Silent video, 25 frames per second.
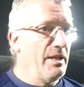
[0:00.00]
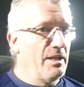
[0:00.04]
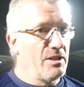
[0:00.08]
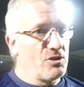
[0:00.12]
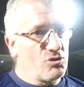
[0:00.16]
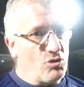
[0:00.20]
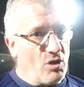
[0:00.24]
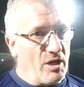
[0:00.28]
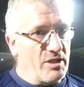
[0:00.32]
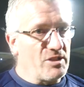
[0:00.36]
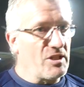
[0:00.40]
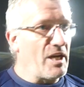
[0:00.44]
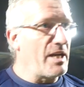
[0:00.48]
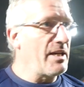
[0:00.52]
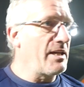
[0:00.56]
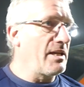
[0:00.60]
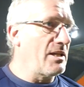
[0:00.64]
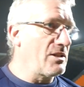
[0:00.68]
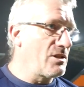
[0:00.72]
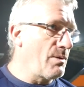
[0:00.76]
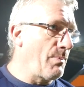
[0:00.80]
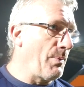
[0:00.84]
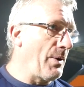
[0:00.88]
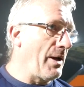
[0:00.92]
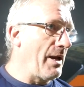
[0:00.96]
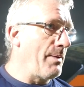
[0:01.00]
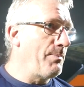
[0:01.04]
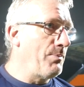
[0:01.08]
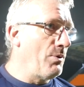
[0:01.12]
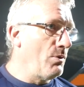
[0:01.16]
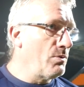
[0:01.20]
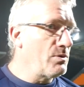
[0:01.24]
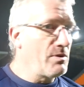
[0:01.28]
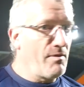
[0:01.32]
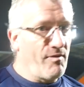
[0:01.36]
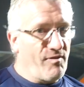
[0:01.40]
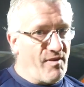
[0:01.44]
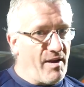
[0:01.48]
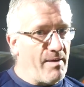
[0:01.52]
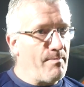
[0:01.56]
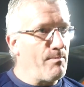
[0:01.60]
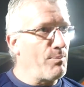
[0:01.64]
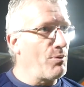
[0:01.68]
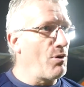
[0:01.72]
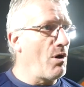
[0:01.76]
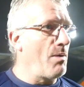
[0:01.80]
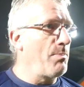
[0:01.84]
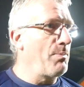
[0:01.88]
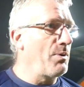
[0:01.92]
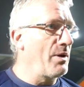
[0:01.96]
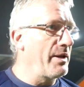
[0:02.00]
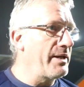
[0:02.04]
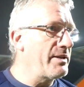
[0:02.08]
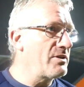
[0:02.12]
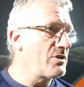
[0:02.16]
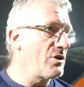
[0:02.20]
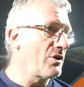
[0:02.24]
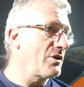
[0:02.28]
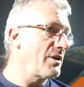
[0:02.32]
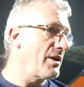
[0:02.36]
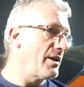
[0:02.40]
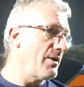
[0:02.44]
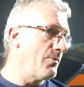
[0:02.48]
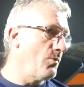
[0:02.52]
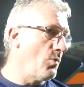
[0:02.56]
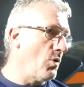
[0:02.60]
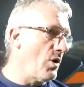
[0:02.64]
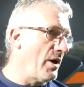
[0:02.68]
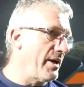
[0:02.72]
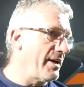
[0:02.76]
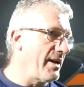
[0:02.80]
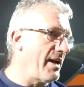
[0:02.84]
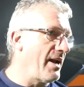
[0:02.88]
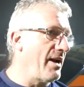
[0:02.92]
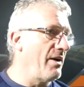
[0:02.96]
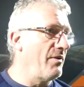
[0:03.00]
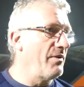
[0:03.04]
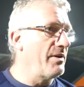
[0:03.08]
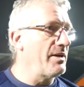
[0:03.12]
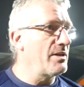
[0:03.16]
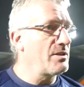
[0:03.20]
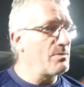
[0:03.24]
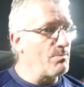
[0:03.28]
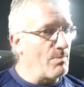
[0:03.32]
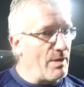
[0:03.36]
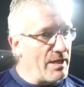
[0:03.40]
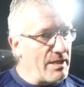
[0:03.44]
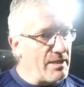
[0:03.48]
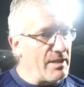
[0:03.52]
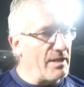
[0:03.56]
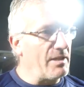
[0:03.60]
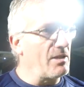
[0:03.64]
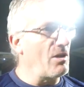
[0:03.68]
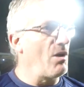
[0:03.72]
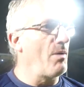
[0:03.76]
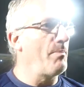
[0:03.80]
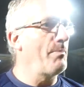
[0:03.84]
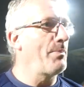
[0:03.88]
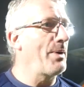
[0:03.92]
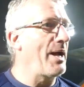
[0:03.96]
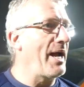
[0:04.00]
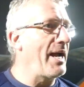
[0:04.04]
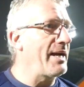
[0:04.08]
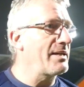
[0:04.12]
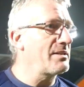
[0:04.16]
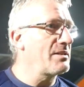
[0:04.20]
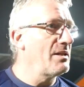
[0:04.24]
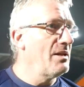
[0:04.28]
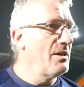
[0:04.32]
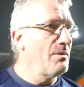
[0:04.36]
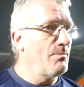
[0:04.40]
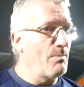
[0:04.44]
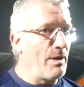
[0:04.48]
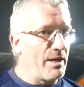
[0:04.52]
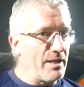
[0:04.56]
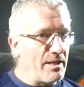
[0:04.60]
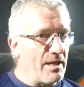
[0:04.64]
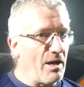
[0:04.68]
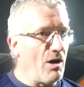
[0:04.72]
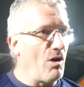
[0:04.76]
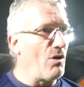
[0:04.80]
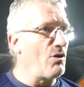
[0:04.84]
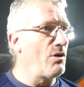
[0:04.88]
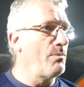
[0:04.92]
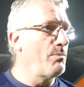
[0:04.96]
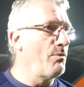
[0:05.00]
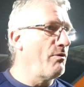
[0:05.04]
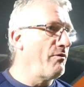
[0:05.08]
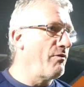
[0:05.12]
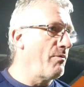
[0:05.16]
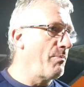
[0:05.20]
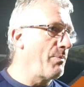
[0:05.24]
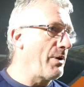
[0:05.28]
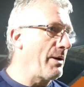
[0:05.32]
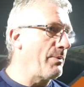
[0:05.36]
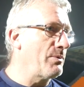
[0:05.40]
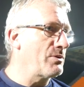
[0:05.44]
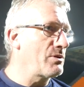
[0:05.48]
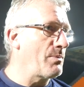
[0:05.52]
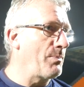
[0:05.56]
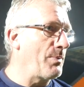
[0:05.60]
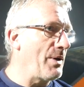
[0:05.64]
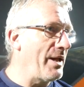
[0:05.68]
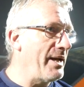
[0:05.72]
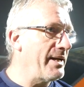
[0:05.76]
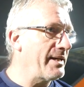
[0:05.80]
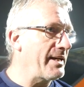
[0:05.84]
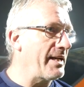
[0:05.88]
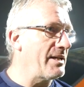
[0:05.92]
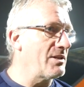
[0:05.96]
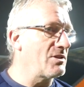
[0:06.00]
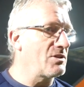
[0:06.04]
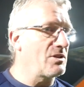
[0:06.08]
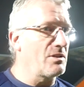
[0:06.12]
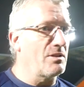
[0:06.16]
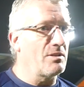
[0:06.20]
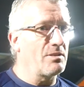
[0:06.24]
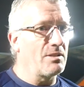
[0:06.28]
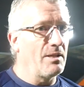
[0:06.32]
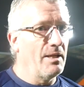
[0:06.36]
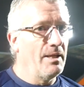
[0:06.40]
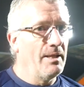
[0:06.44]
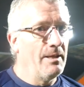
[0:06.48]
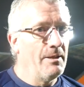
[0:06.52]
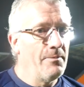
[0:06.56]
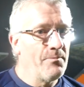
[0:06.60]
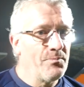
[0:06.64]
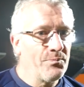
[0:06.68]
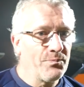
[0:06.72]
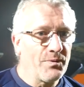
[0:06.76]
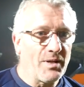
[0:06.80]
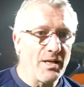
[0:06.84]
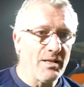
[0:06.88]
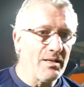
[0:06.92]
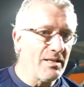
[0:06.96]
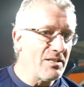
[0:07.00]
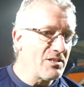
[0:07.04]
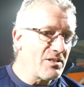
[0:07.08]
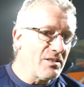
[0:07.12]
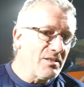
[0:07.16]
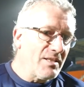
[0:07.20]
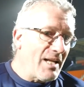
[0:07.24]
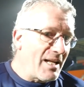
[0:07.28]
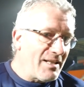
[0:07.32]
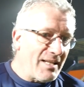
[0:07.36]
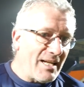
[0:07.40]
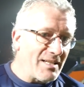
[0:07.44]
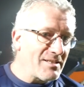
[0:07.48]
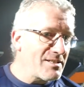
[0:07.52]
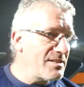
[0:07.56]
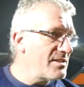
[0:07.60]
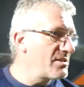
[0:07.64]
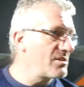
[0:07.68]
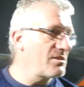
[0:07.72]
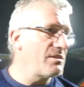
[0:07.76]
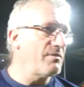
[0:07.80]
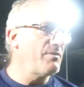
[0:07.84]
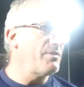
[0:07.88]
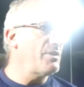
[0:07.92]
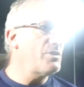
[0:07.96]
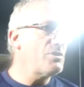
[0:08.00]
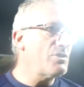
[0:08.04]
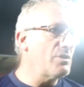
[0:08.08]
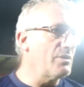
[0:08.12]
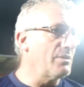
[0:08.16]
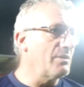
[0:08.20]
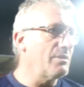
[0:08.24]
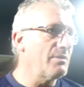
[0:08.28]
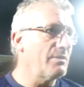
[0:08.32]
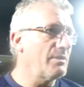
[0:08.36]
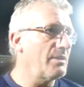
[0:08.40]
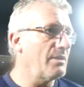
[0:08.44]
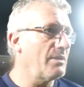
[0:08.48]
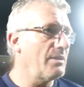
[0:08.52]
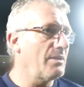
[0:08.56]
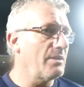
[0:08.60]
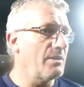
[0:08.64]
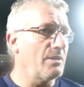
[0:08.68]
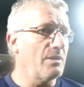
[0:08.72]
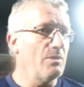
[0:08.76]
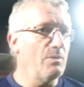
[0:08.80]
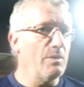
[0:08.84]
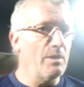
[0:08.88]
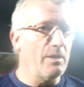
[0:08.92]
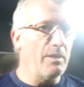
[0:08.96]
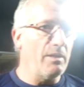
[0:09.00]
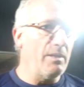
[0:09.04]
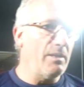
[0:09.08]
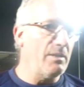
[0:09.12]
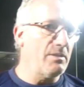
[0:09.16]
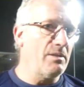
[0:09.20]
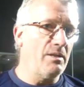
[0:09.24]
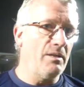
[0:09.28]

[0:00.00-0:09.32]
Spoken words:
try and take it to people, defend properly, tuck it in wide areas, make it compact, make it horrible for people to play against us. And listen, that's this division, you know, and